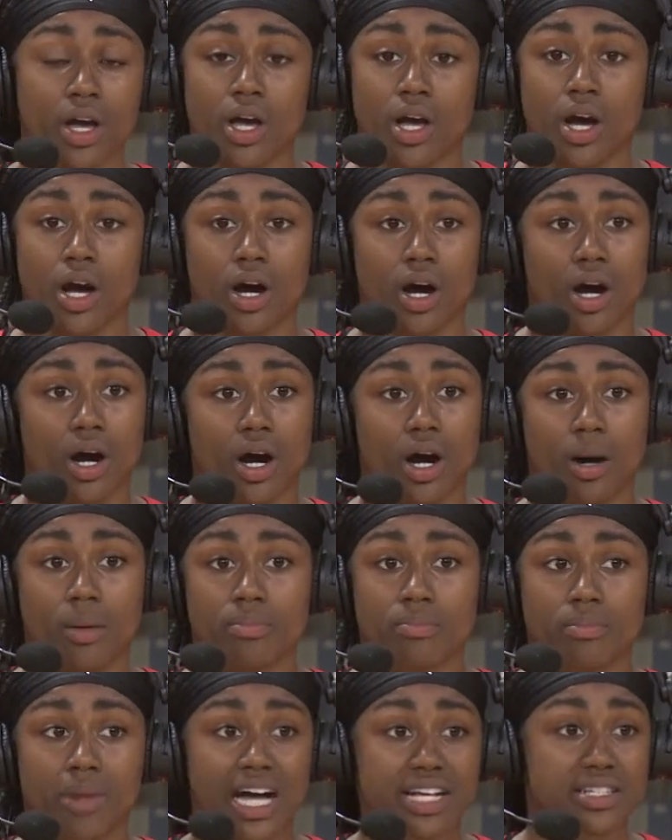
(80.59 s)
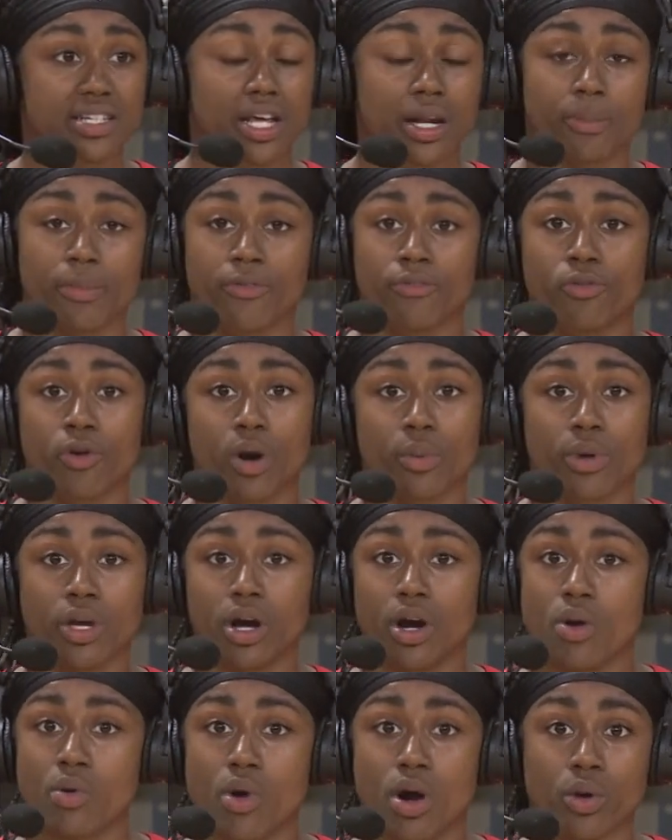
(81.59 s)
Um, I said it before, we
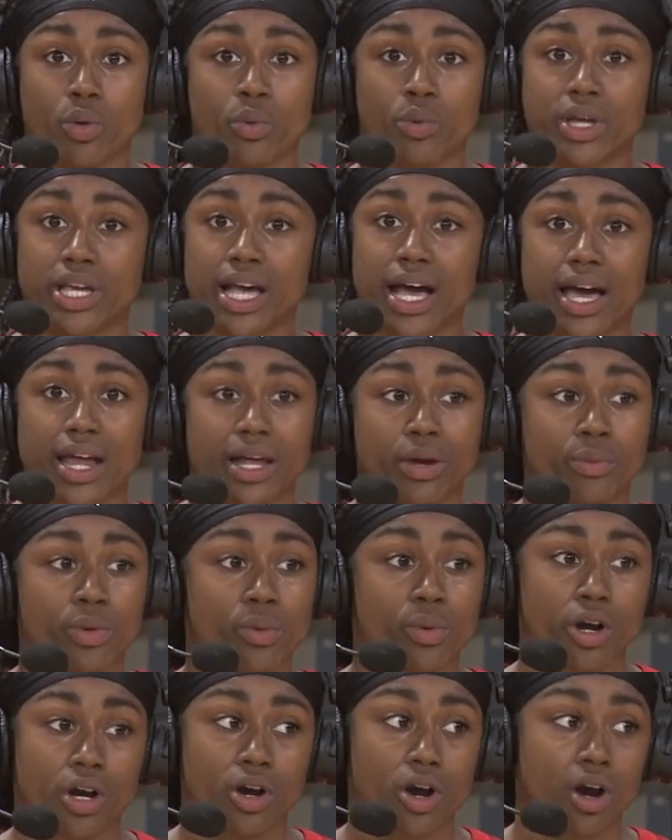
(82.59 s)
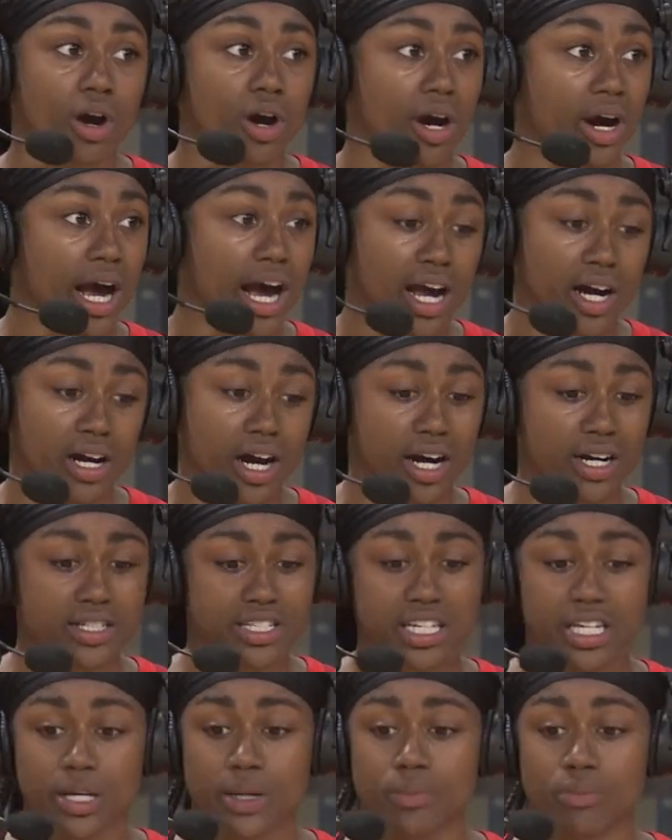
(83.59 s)
going to work what we got and we work hard. Our, our
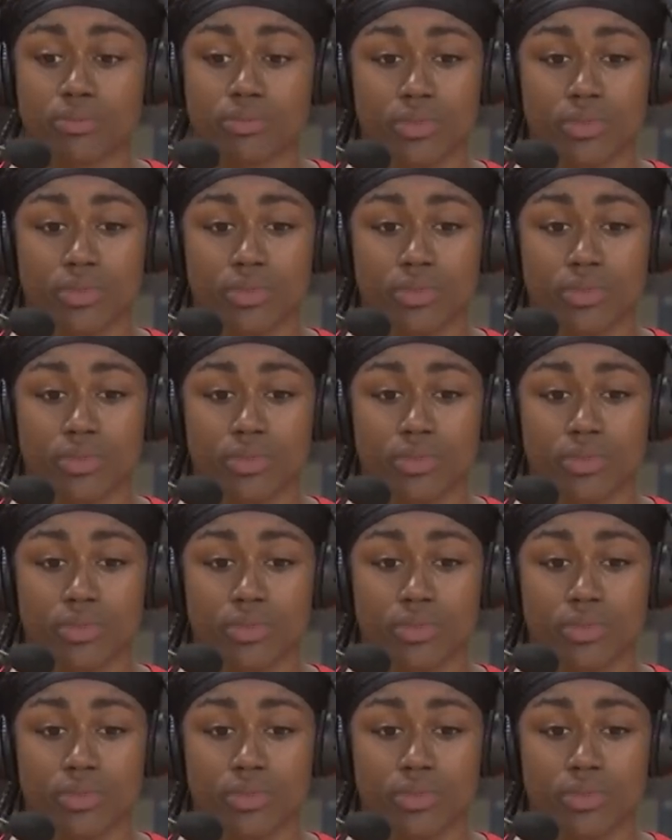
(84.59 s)
team